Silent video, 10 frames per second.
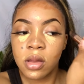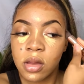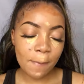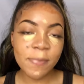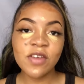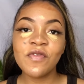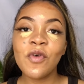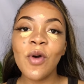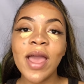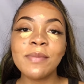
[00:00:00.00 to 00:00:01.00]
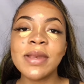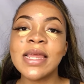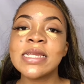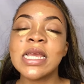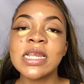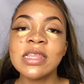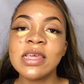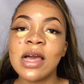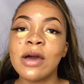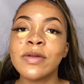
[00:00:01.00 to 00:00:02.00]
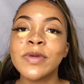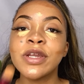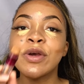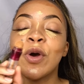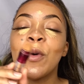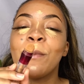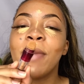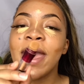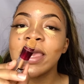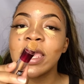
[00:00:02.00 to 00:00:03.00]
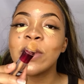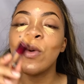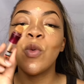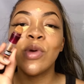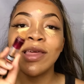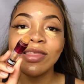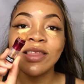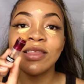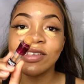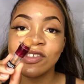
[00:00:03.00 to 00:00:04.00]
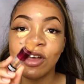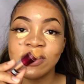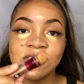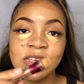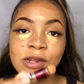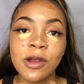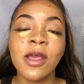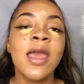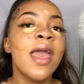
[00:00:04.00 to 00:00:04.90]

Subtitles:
Before I blend anything out, I'm gonna go back in with this concealer